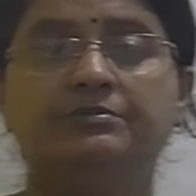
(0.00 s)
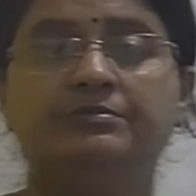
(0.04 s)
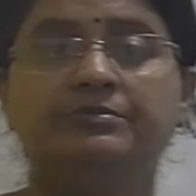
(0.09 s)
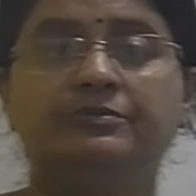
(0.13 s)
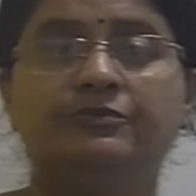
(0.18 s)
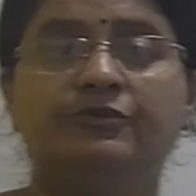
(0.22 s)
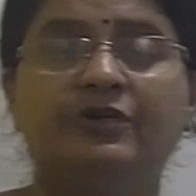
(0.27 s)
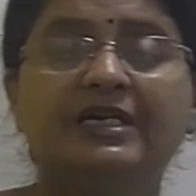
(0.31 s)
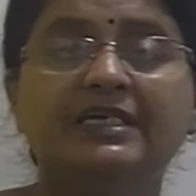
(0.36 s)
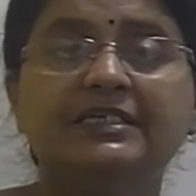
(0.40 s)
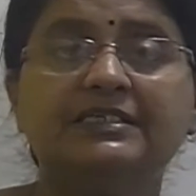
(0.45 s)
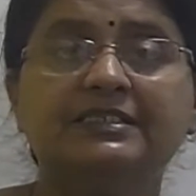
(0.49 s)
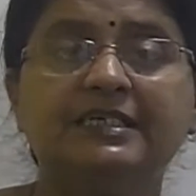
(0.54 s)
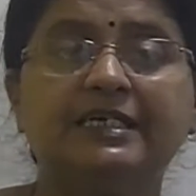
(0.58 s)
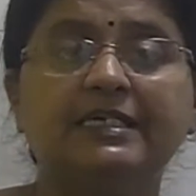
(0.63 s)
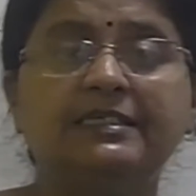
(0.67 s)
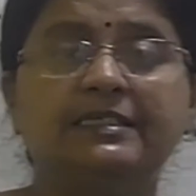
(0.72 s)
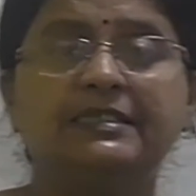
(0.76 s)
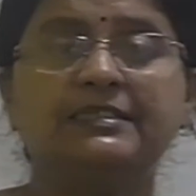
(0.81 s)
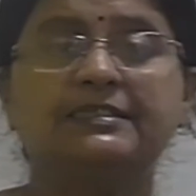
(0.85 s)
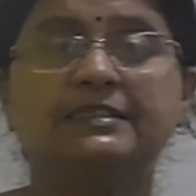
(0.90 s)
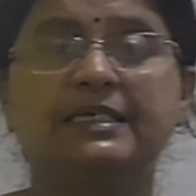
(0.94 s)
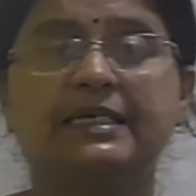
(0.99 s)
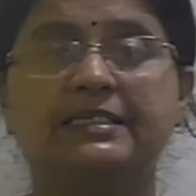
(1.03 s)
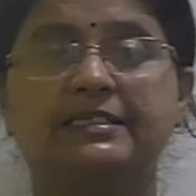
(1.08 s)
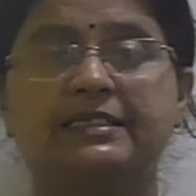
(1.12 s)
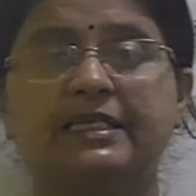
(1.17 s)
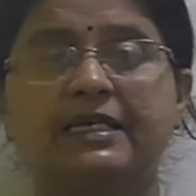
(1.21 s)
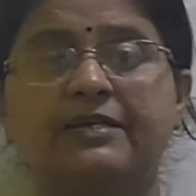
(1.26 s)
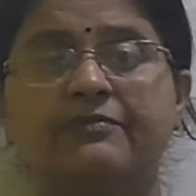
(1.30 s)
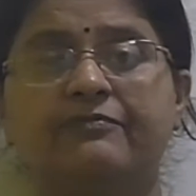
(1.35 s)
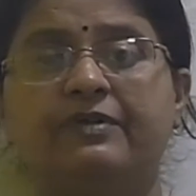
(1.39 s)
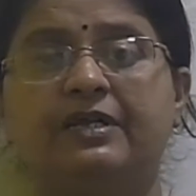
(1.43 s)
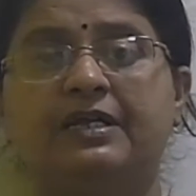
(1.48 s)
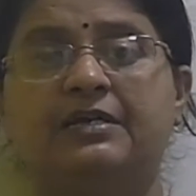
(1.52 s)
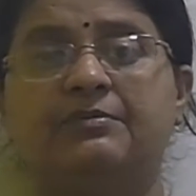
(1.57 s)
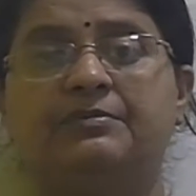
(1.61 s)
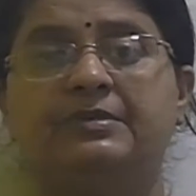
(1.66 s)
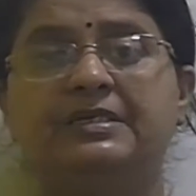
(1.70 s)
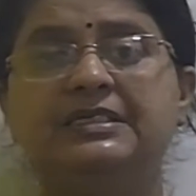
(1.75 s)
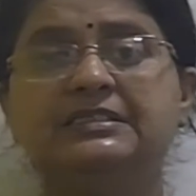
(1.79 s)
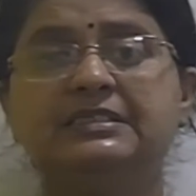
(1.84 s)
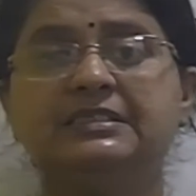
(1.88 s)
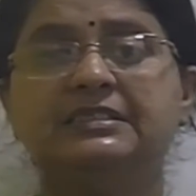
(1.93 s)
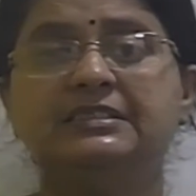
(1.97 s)
what I said, this thick
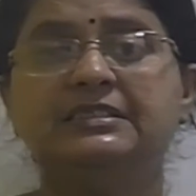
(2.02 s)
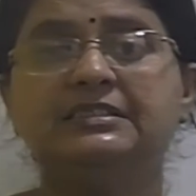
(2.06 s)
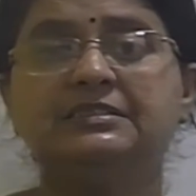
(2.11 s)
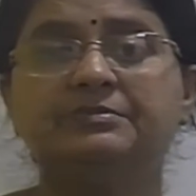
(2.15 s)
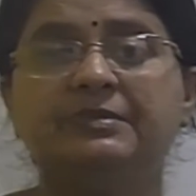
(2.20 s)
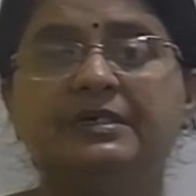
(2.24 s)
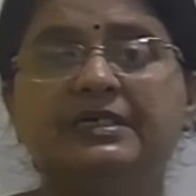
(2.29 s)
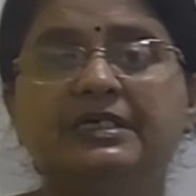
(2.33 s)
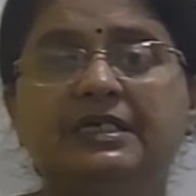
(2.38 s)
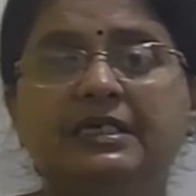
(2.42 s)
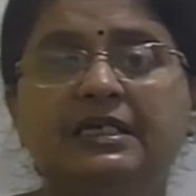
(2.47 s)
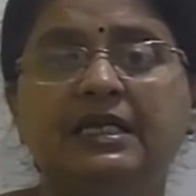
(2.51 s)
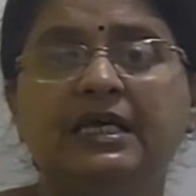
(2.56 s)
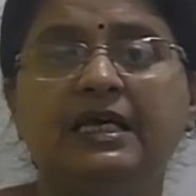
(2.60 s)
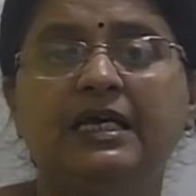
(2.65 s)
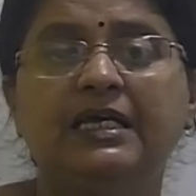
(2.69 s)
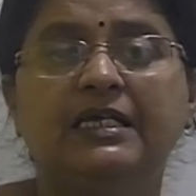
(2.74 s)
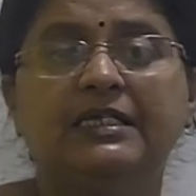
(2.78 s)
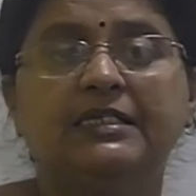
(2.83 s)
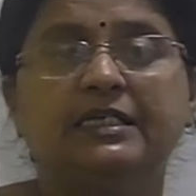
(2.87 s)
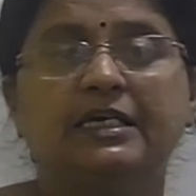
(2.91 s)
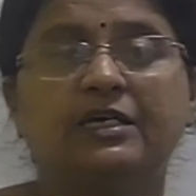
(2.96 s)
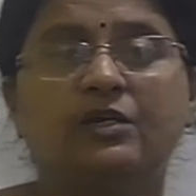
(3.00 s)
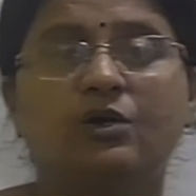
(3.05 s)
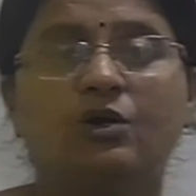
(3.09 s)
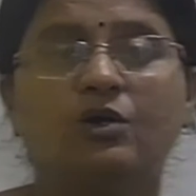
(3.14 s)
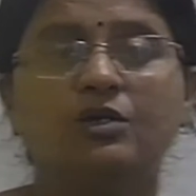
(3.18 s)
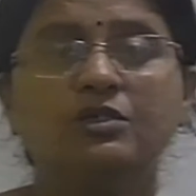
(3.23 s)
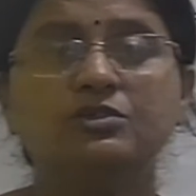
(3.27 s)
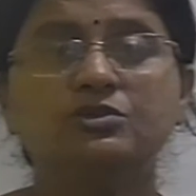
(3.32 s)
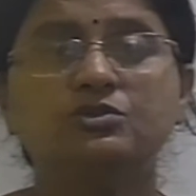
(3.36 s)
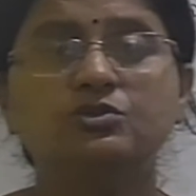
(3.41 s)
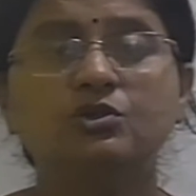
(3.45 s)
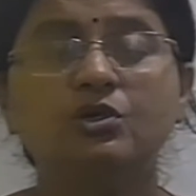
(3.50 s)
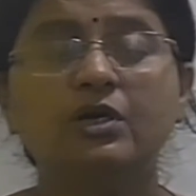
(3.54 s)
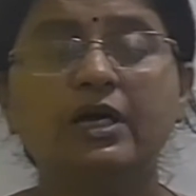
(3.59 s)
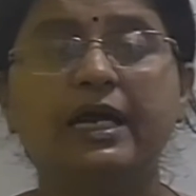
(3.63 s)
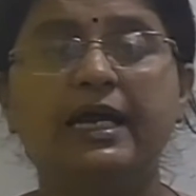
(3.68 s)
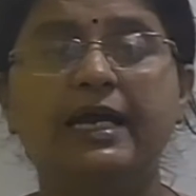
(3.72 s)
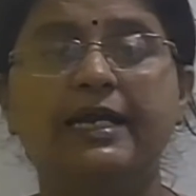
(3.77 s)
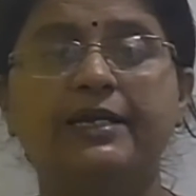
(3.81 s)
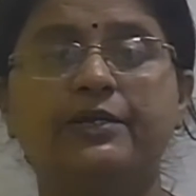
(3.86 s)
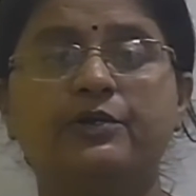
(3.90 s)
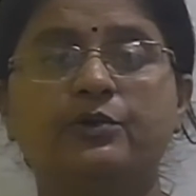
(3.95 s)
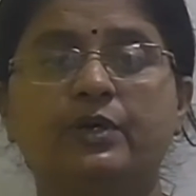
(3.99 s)
filaments in this middle, they are also
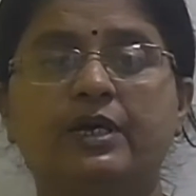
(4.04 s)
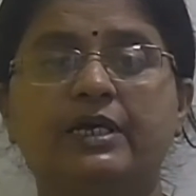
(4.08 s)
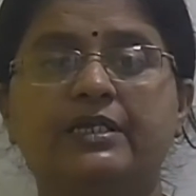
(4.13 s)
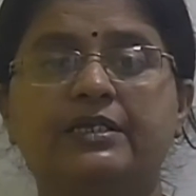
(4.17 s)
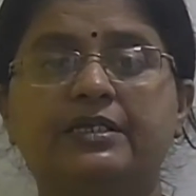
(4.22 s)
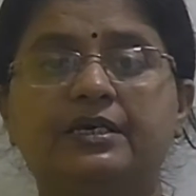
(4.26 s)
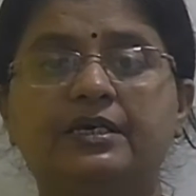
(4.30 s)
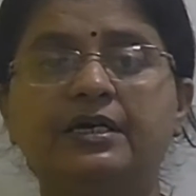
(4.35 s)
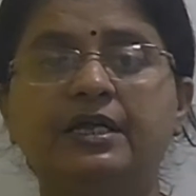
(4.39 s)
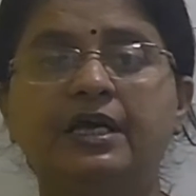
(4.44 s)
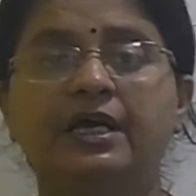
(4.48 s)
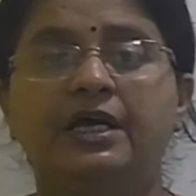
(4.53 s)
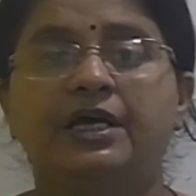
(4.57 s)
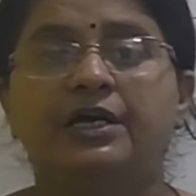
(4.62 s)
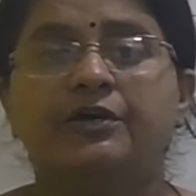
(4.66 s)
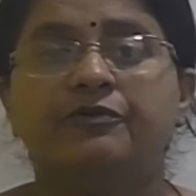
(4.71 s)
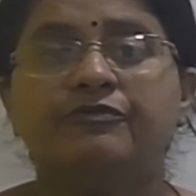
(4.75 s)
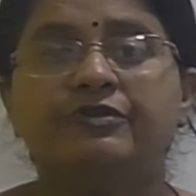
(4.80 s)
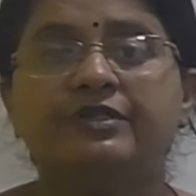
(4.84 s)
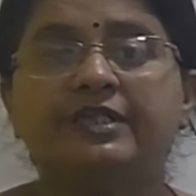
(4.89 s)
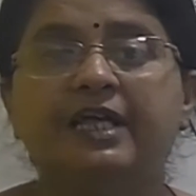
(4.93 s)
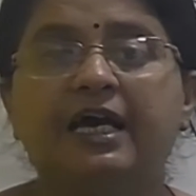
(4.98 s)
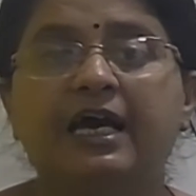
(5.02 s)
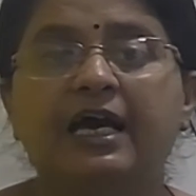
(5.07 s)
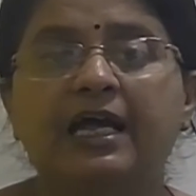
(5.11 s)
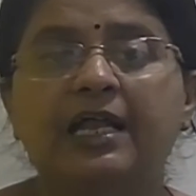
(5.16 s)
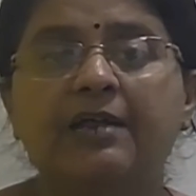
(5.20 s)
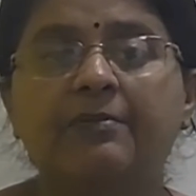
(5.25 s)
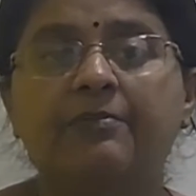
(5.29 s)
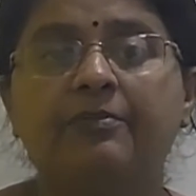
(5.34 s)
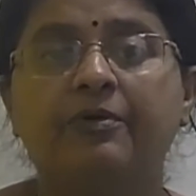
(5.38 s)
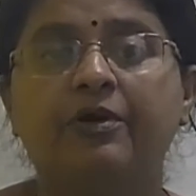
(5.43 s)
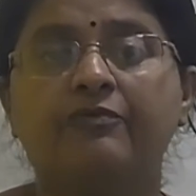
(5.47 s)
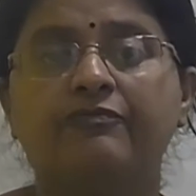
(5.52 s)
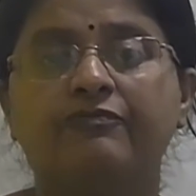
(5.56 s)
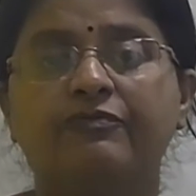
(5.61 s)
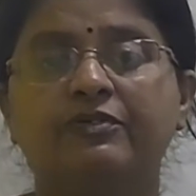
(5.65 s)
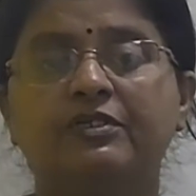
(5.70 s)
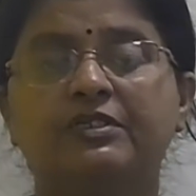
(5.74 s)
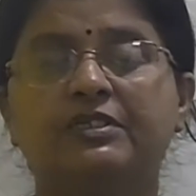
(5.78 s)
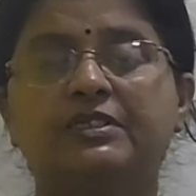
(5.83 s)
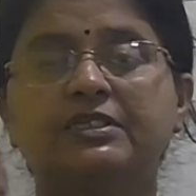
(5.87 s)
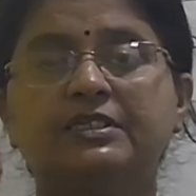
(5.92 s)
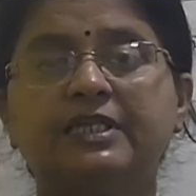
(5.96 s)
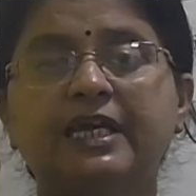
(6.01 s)
held together with the help of a
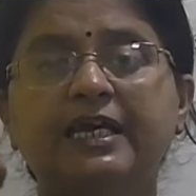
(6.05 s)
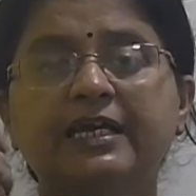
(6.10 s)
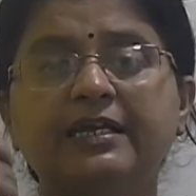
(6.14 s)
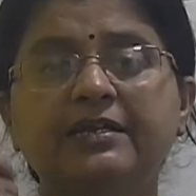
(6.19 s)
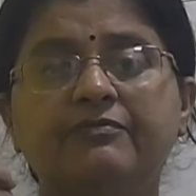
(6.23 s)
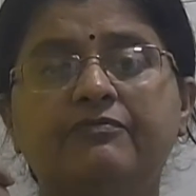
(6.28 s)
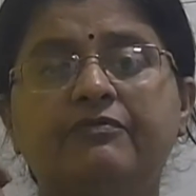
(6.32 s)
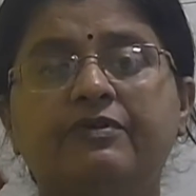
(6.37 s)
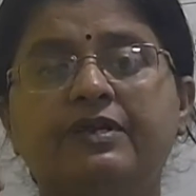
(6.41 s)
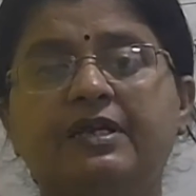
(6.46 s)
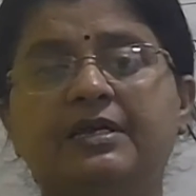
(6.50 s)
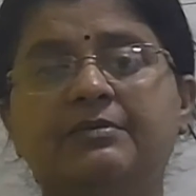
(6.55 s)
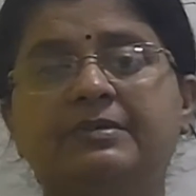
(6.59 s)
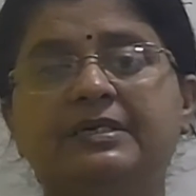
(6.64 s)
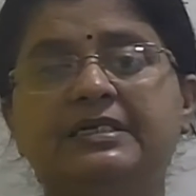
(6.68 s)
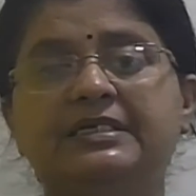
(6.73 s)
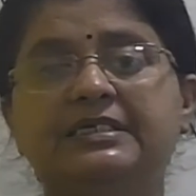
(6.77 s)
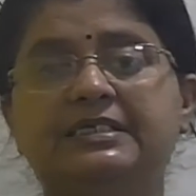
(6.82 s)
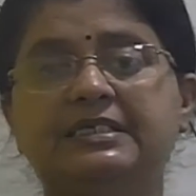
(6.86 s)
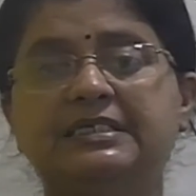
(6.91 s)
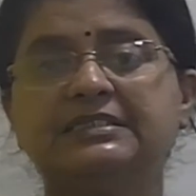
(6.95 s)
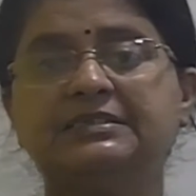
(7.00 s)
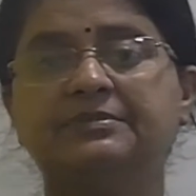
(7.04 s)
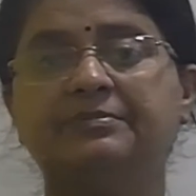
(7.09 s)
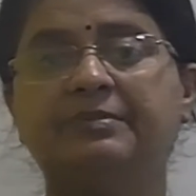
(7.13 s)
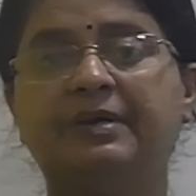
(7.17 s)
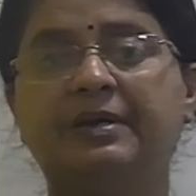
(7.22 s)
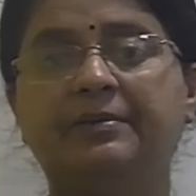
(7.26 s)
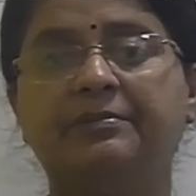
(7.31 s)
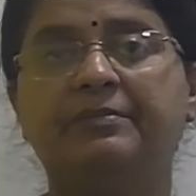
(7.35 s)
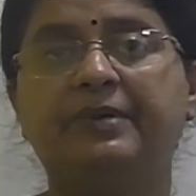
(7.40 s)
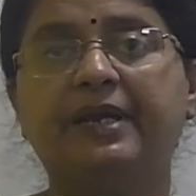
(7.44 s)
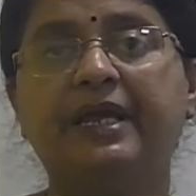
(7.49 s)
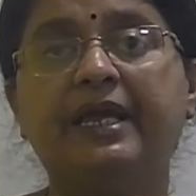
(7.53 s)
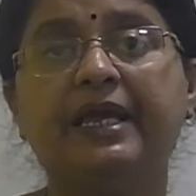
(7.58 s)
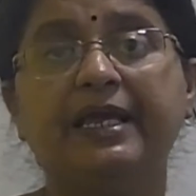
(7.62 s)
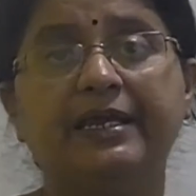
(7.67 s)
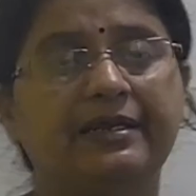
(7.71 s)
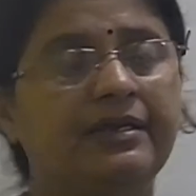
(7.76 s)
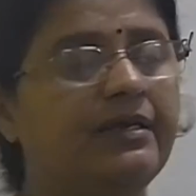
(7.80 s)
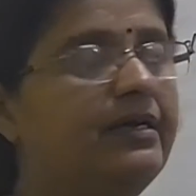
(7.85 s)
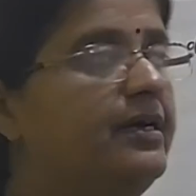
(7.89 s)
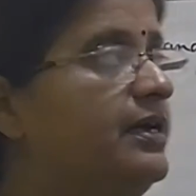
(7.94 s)
thin filamentous membrane